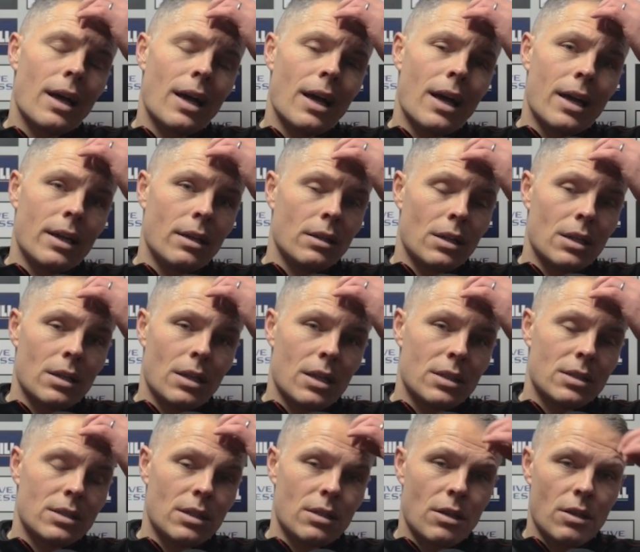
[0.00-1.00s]
Aye,
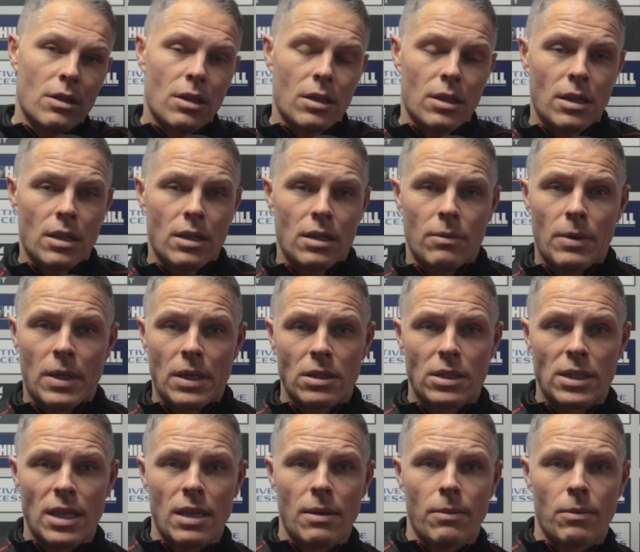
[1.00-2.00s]
listen, you can
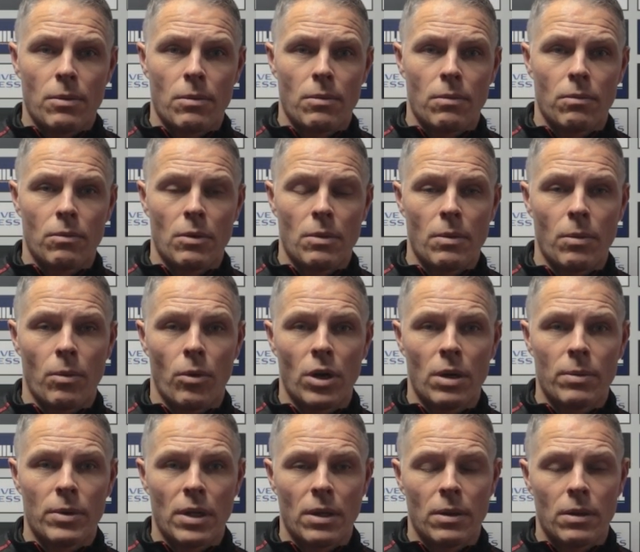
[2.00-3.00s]
say what we
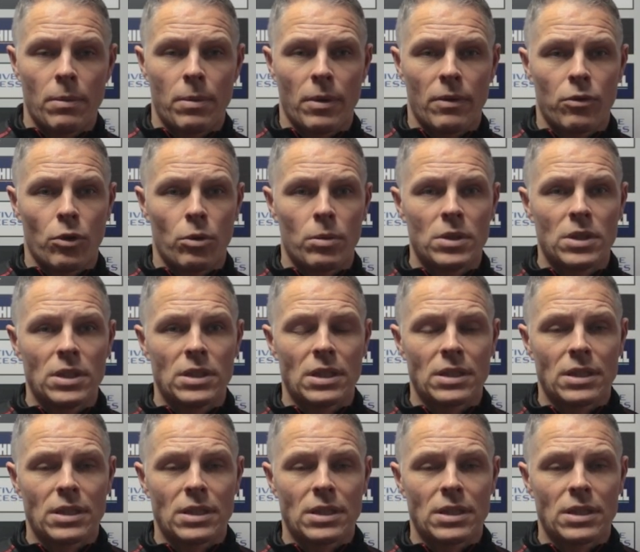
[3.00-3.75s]
want about the performances